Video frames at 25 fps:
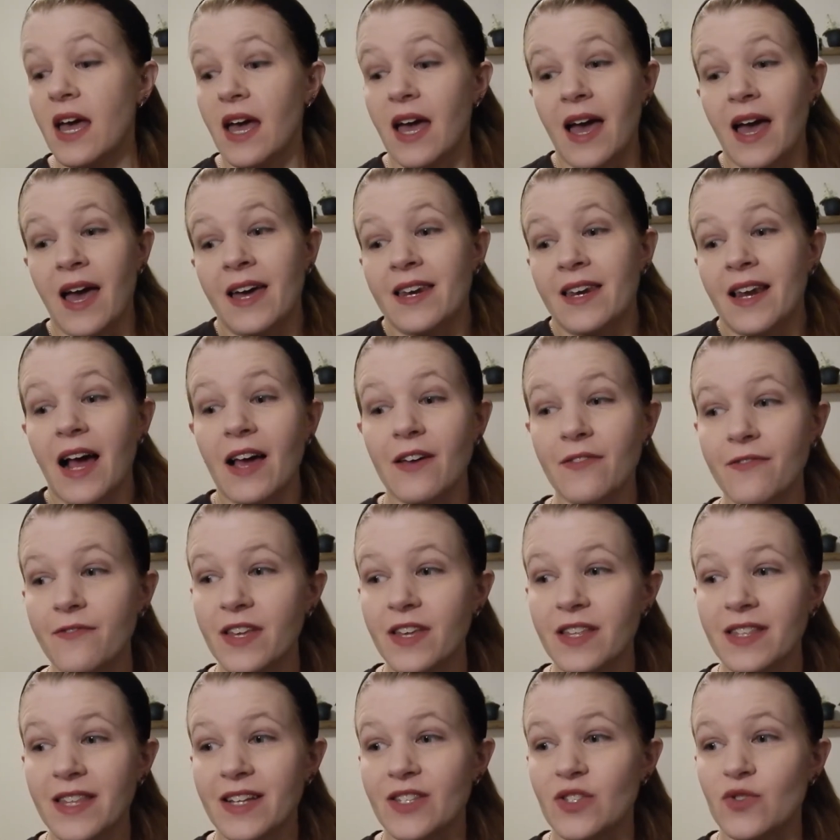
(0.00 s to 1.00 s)
And I
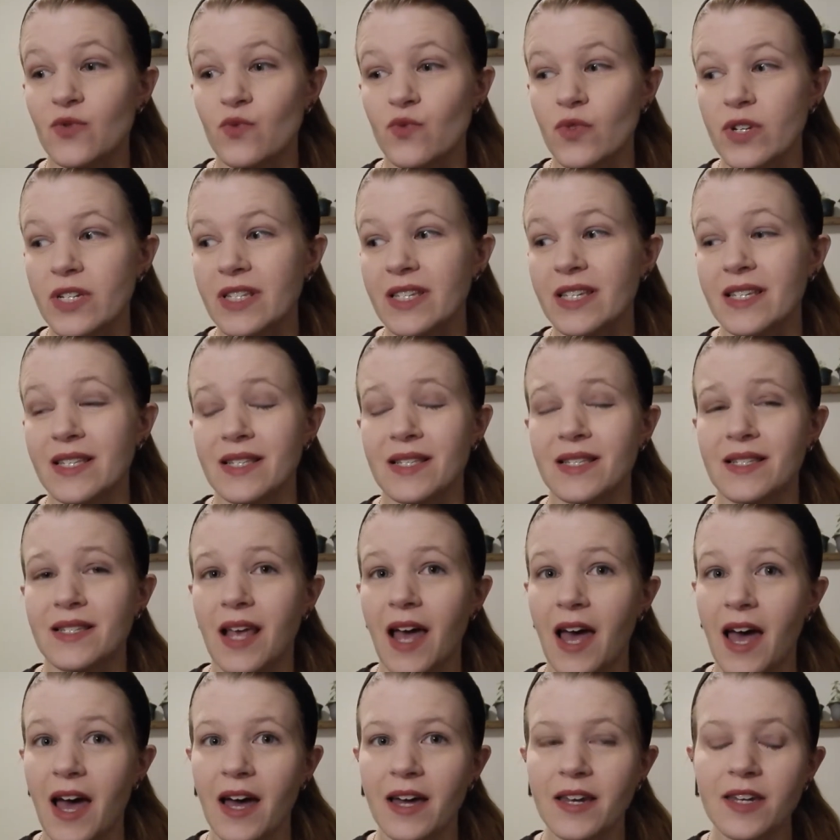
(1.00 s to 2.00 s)
think that's really
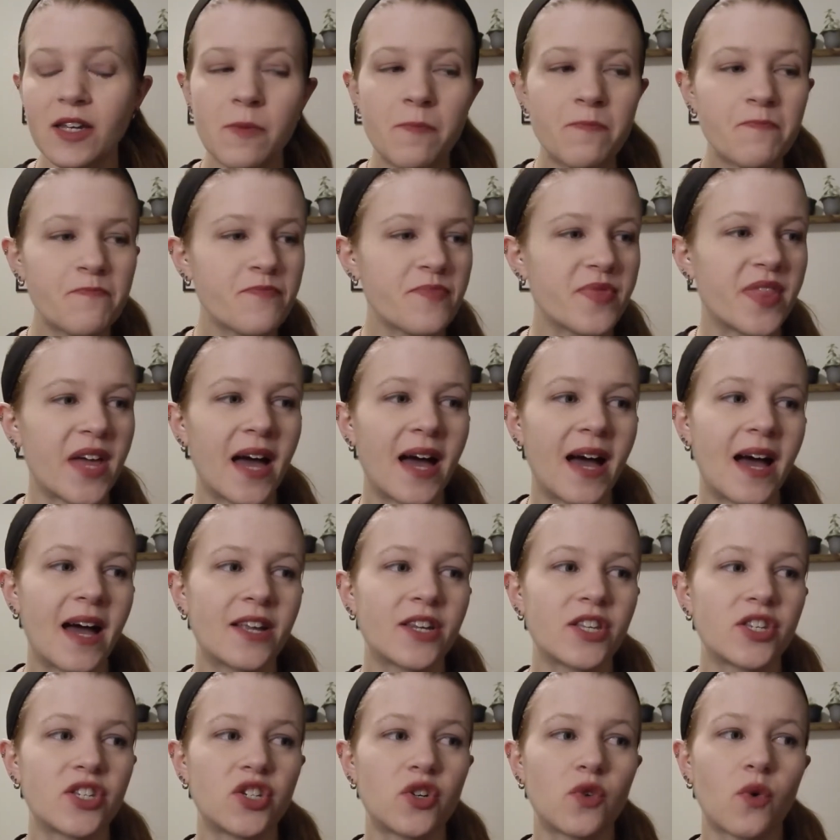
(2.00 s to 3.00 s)
sad
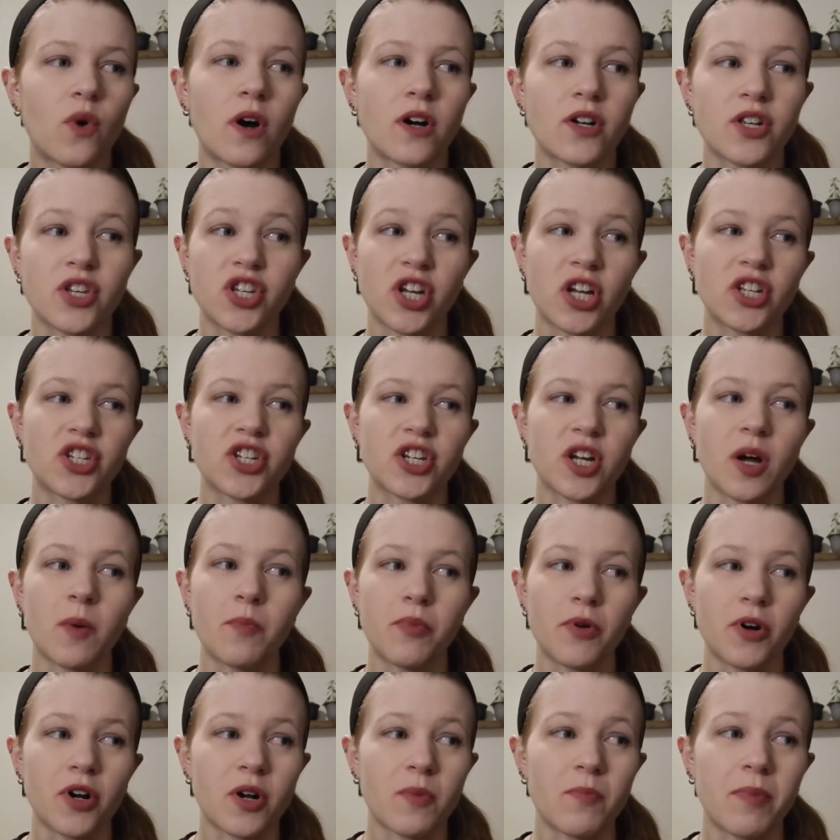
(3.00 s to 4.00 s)
that you are judging a
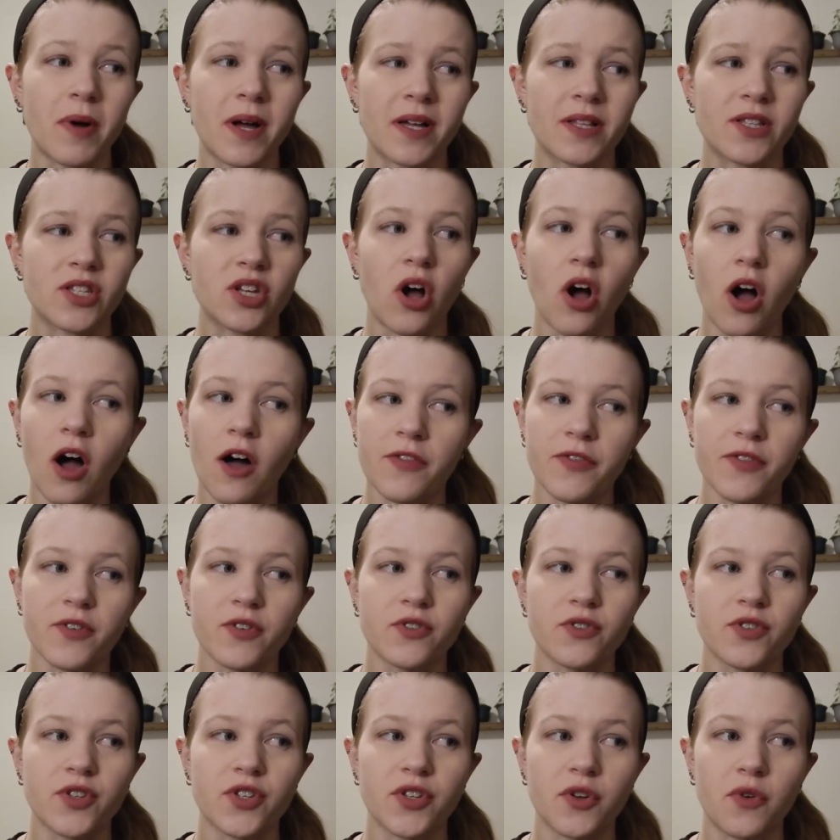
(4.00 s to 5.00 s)
book by its
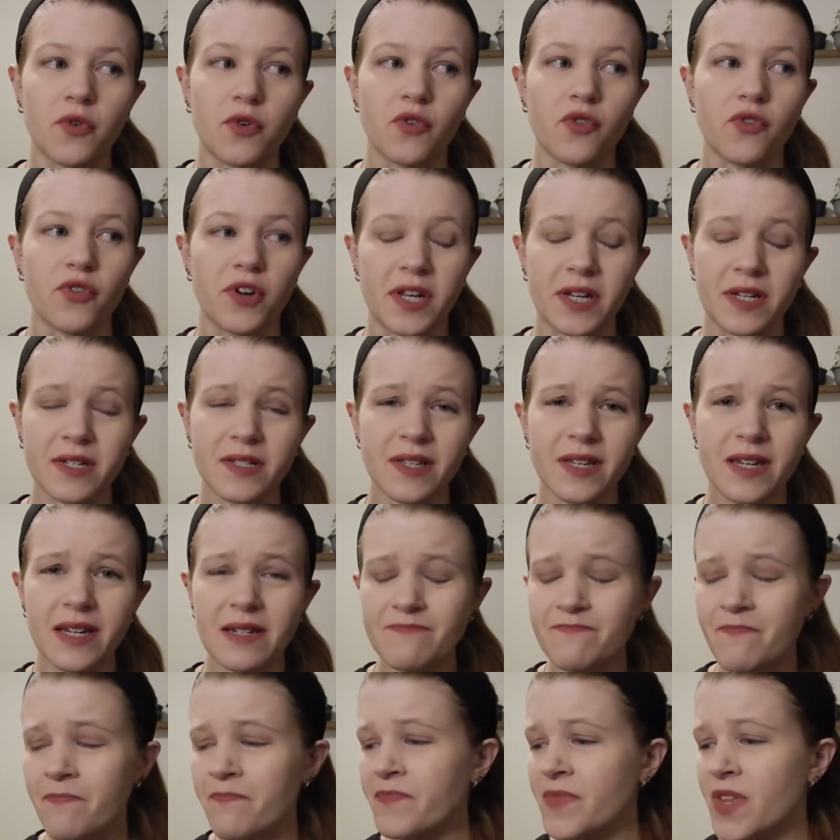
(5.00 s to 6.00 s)
authors so critically,
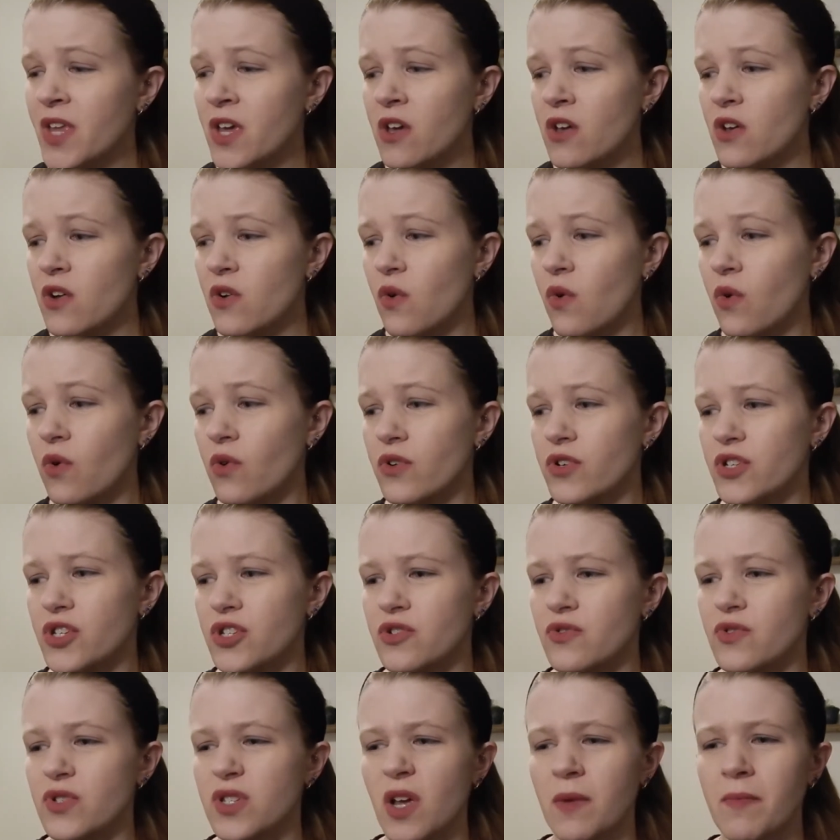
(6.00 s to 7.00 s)
or
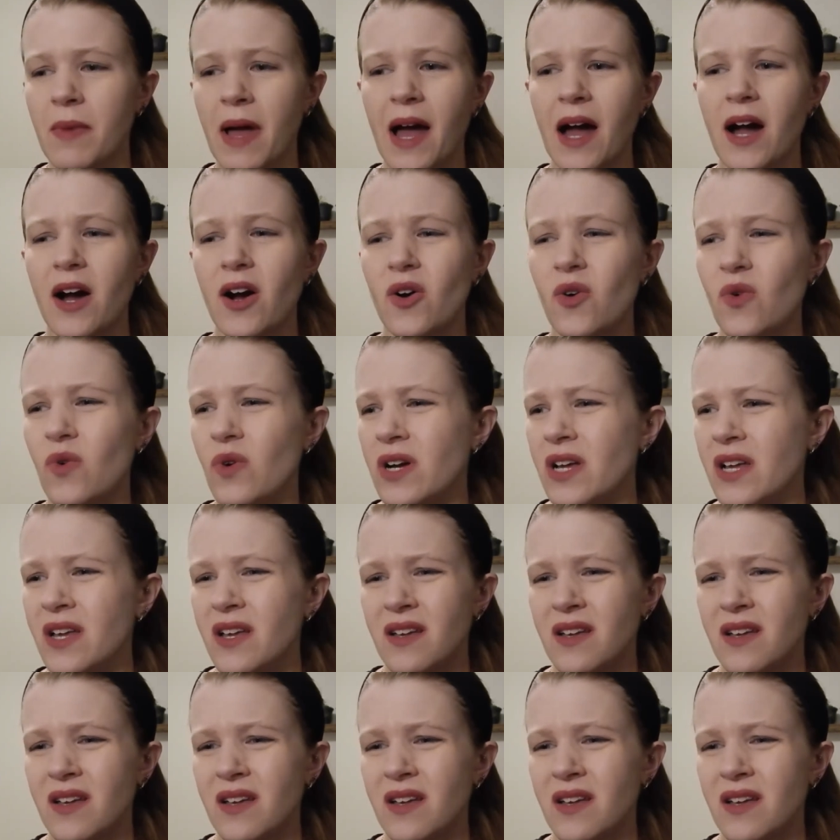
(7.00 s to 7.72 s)
to somehow